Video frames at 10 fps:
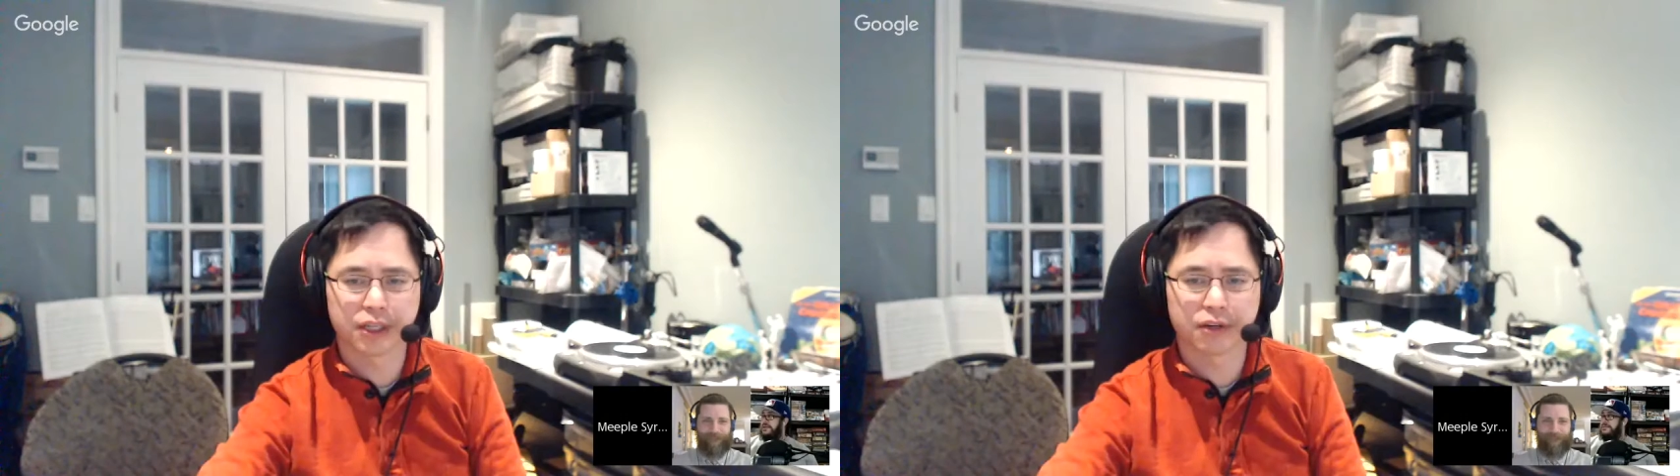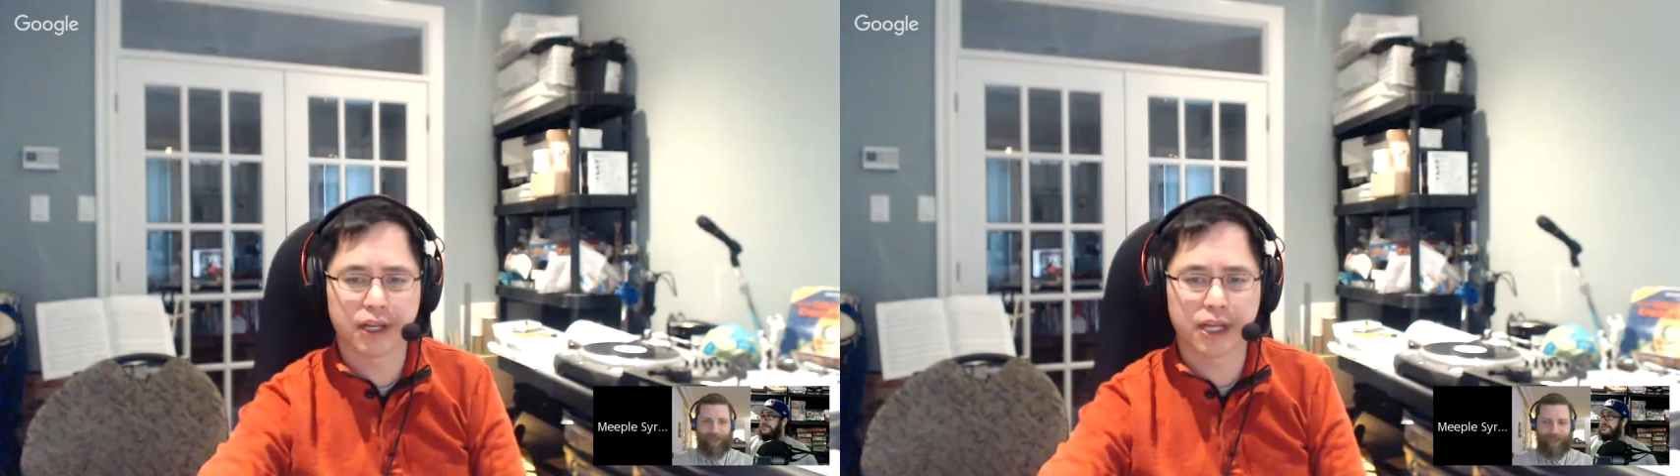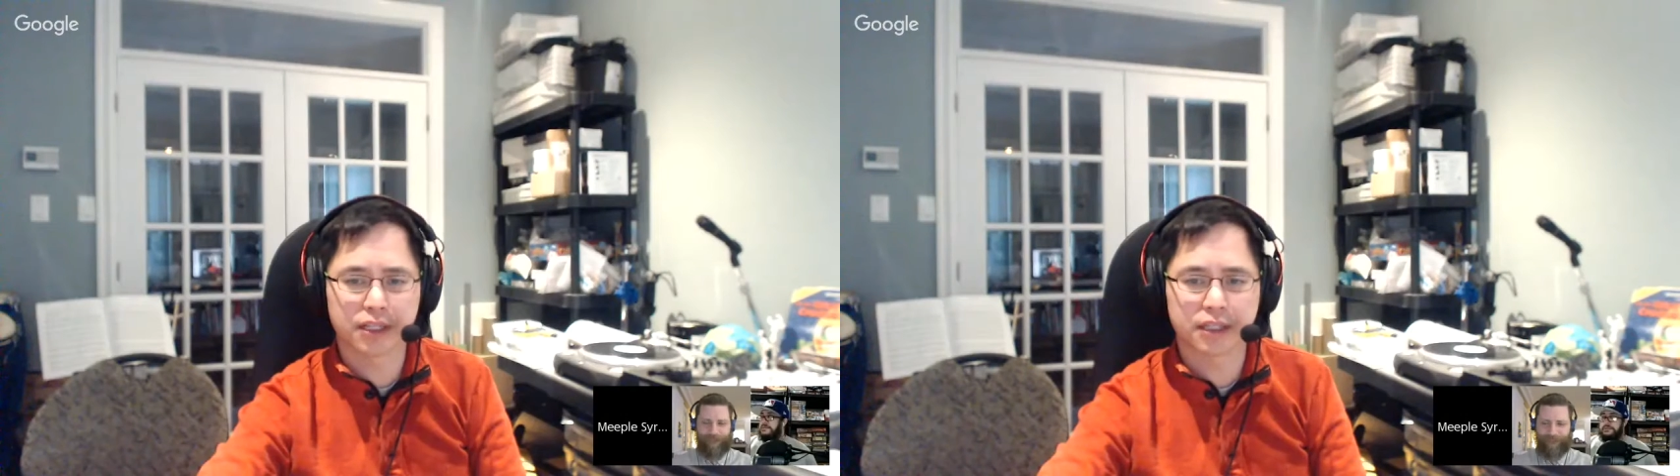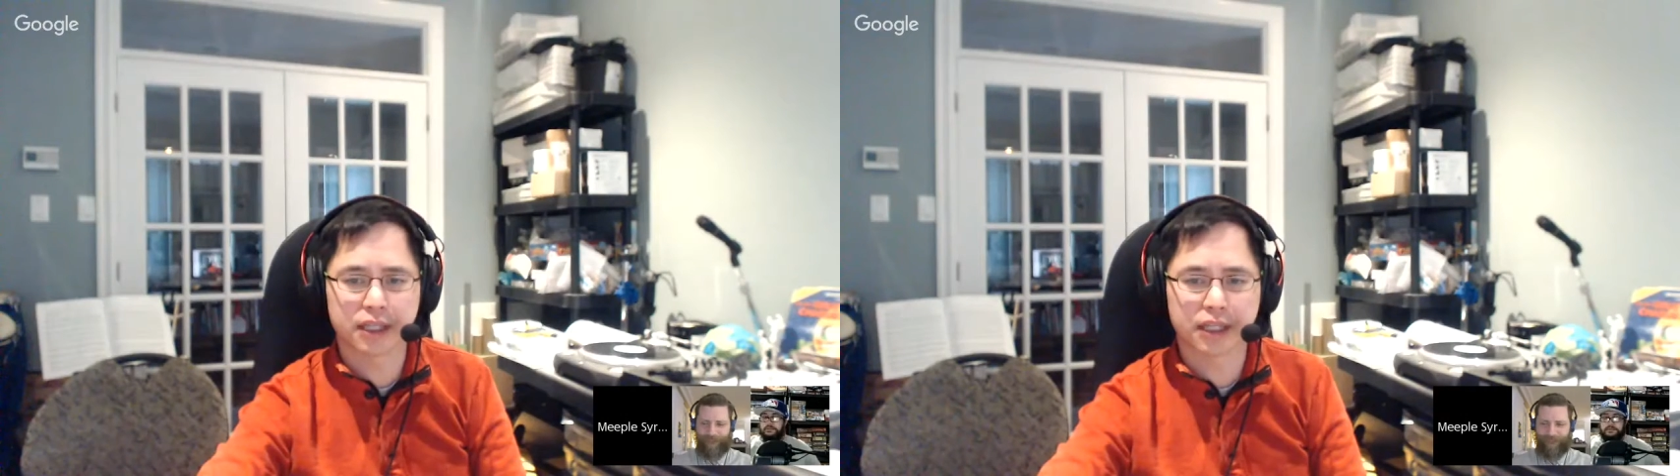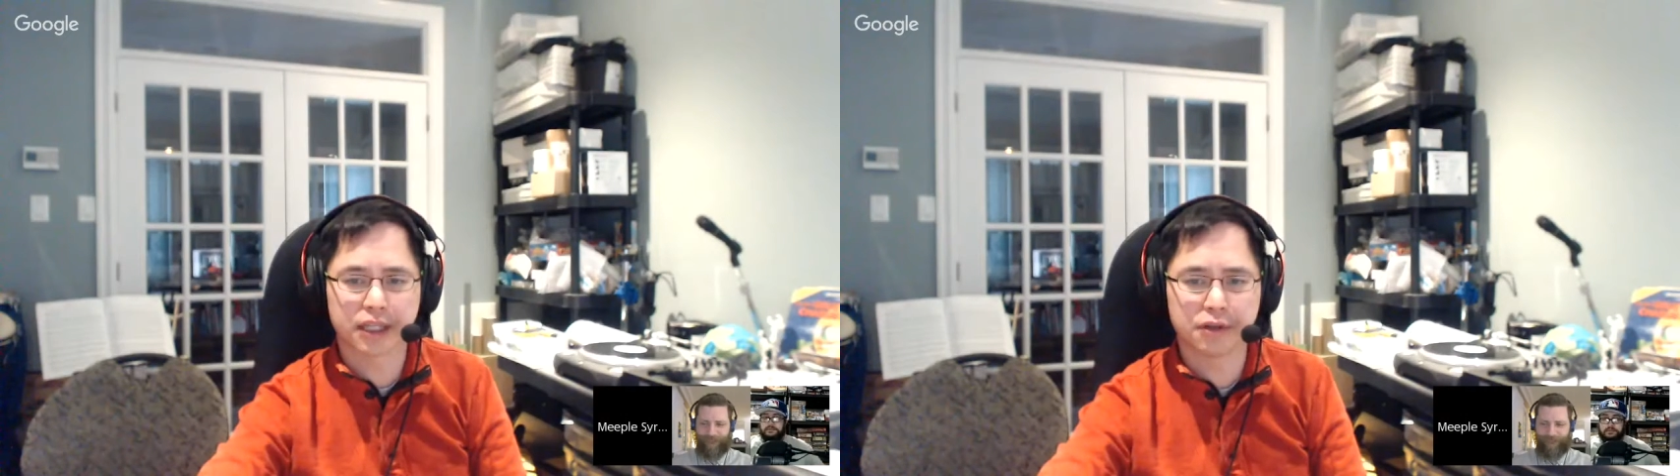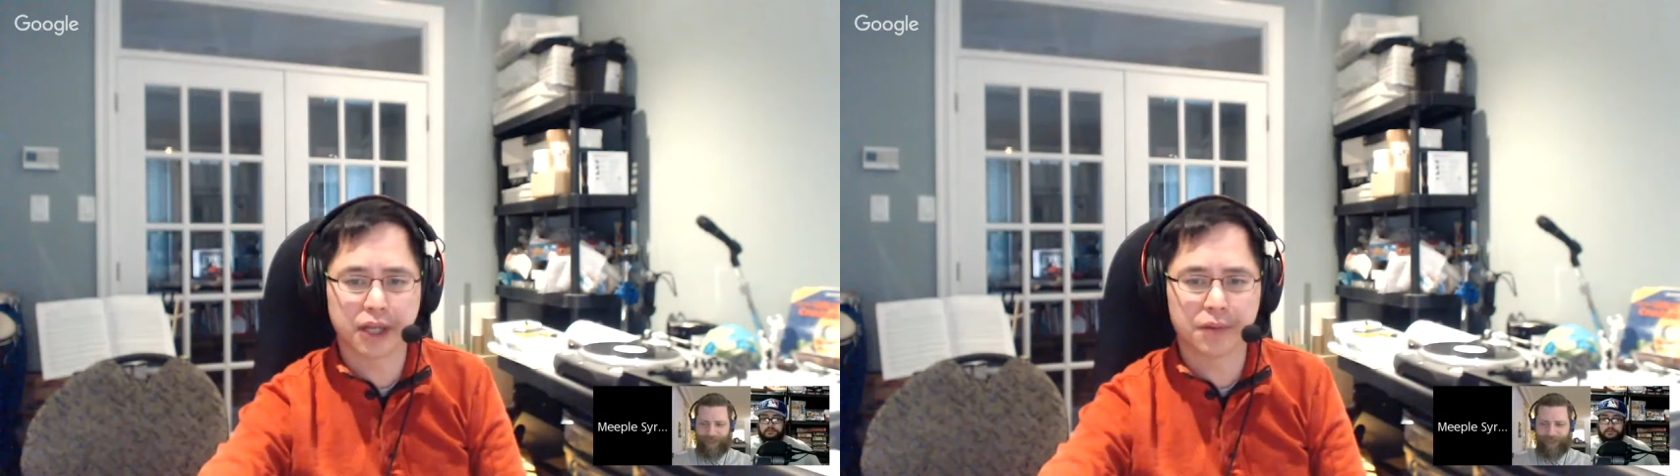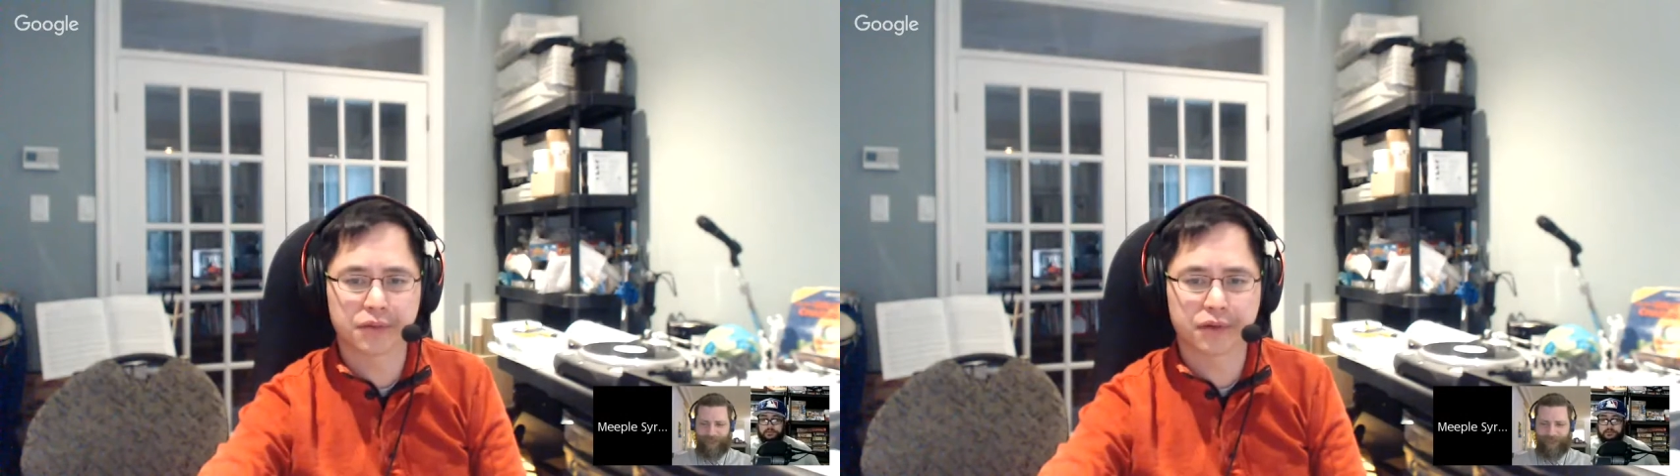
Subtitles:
great new games